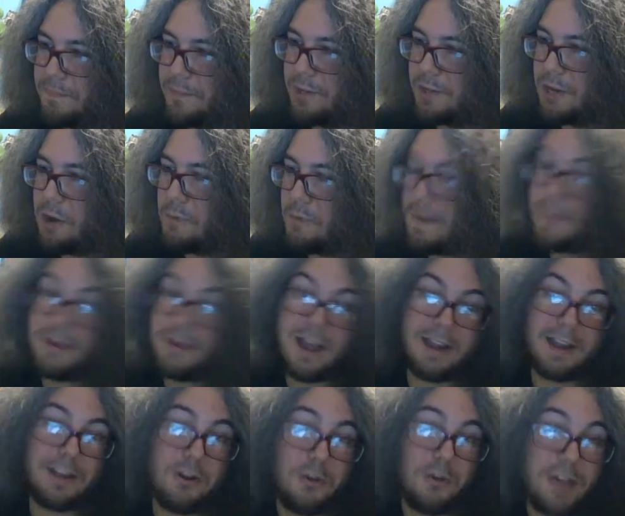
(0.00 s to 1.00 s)
you know, maybe I
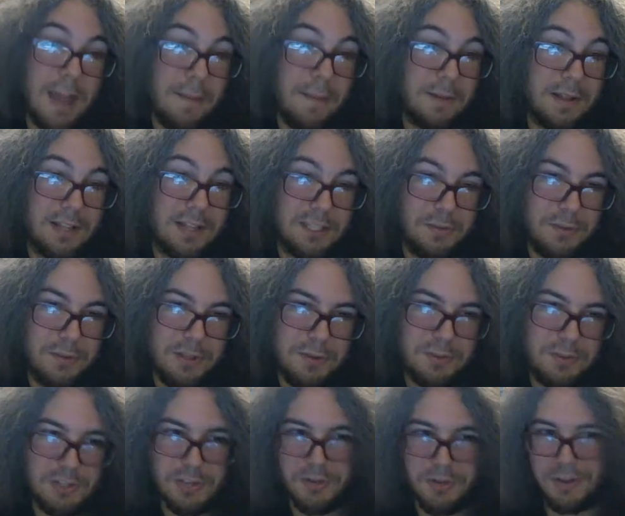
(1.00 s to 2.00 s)
can go game collecting with you
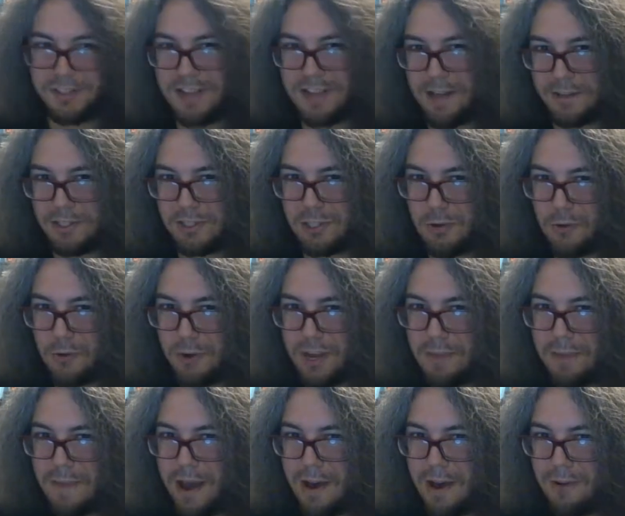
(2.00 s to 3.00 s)
so you can tell a story
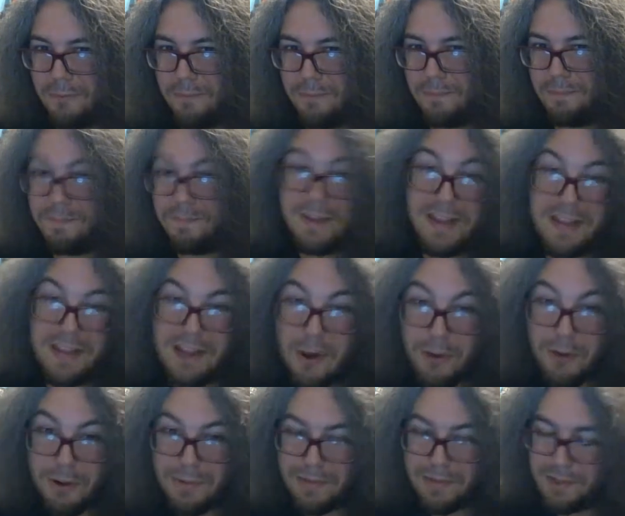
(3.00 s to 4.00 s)
about me
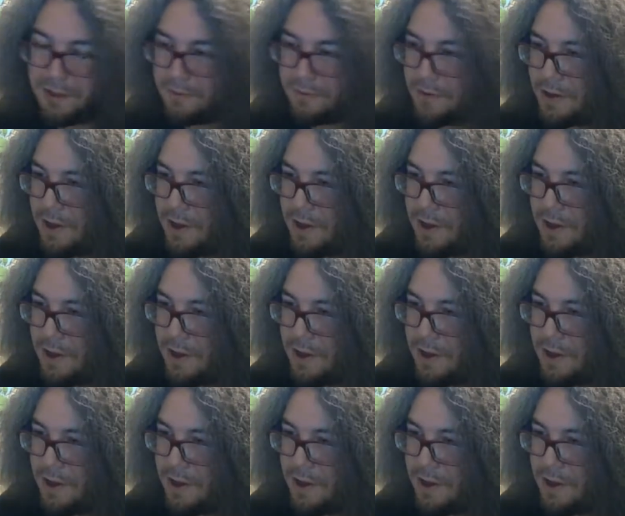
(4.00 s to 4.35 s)
going with you.